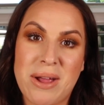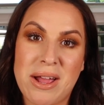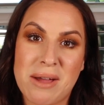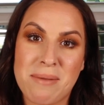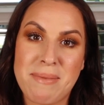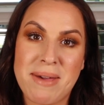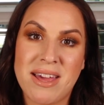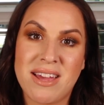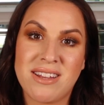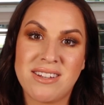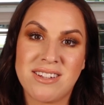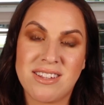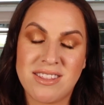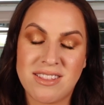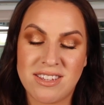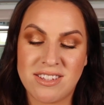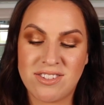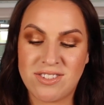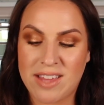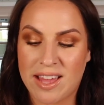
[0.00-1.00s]
recommend
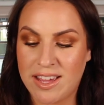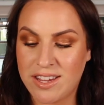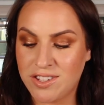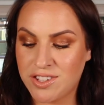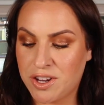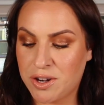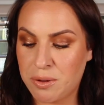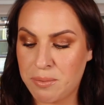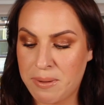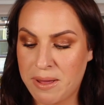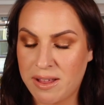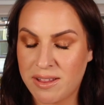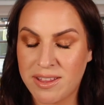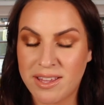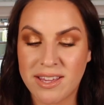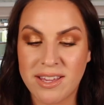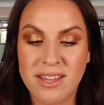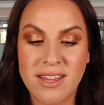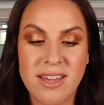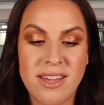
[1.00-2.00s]
this eyeshadow
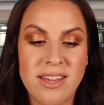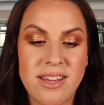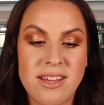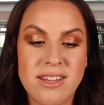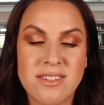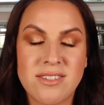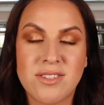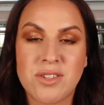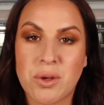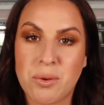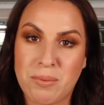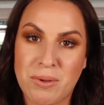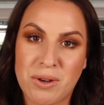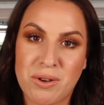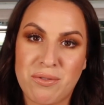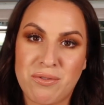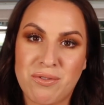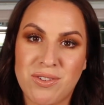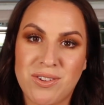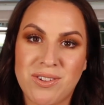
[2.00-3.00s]
palette, so
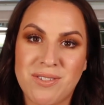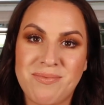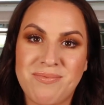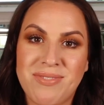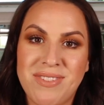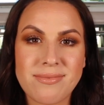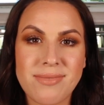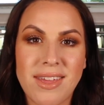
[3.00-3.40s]
beautiful.